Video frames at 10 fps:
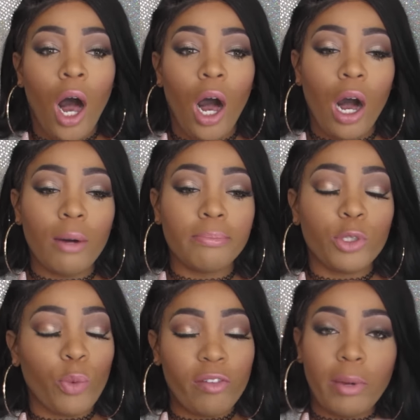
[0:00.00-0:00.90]

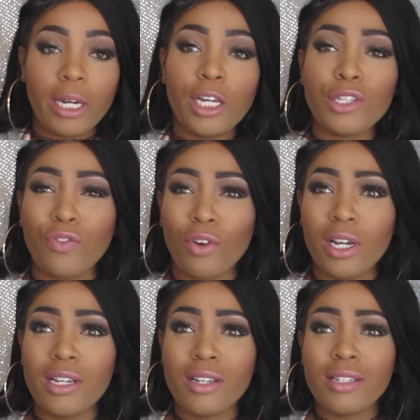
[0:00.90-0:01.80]
to one of my kids'
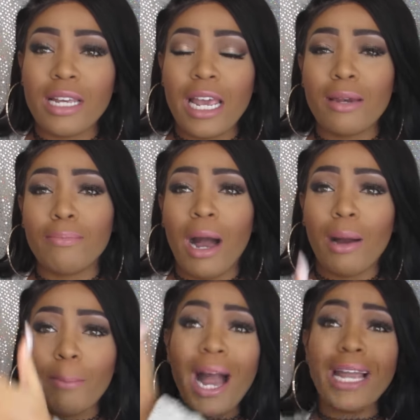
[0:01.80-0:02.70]
friends, and
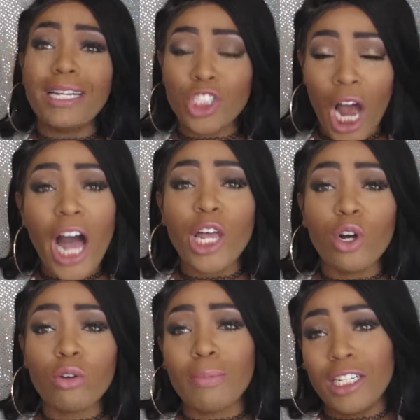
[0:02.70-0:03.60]
my
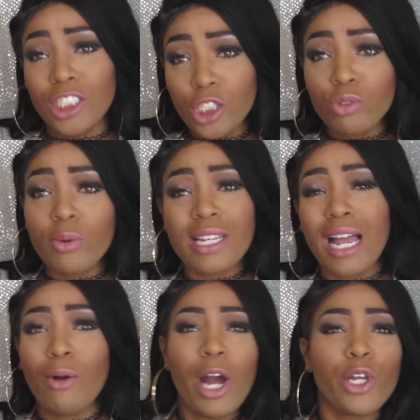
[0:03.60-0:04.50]
children was
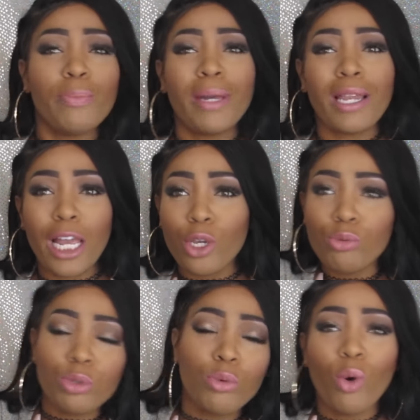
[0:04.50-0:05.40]
like, why are you being like, you
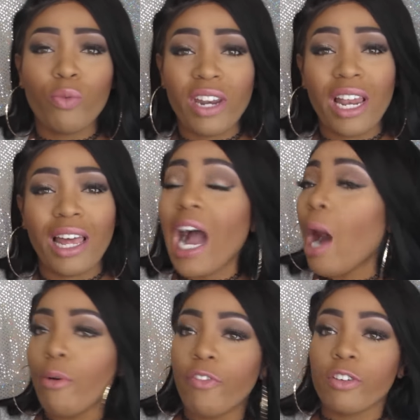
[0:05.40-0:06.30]
too old for that? Like,
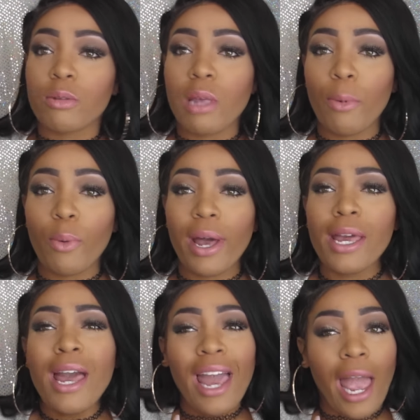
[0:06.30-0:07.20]
I would feel some type of
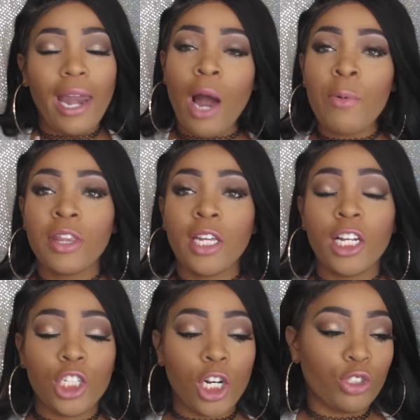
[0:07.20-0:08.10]
way, and I would then
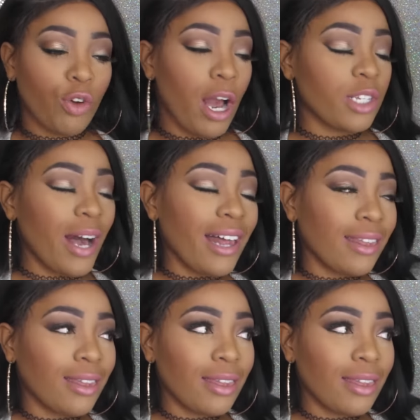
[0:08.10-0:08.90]
in turn try. So I